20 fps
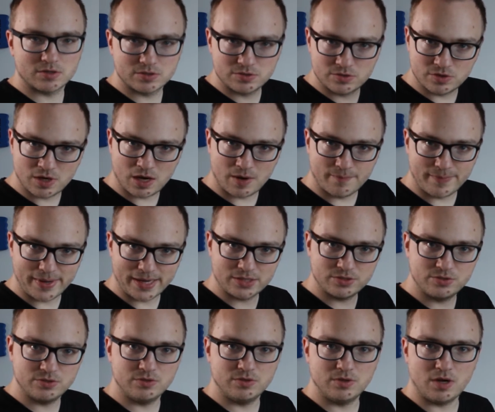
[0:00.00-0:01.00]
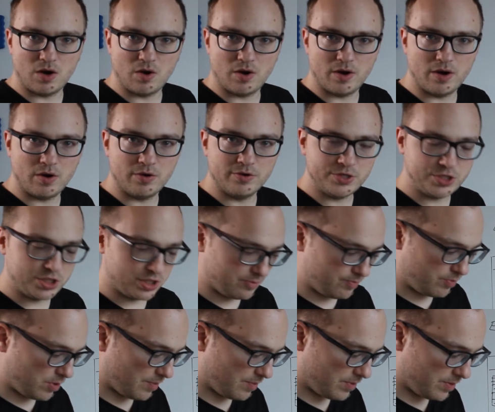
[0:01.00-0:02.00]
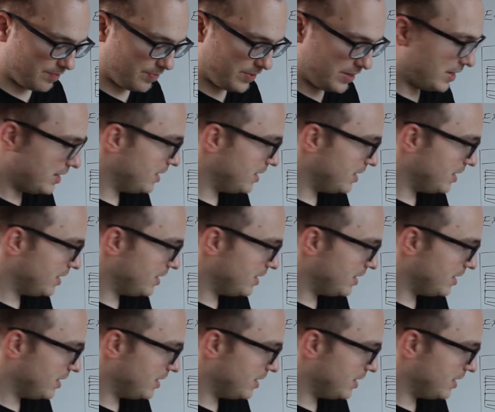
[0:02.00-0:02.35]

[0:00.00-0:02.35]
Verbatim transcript: to come back to our original problem,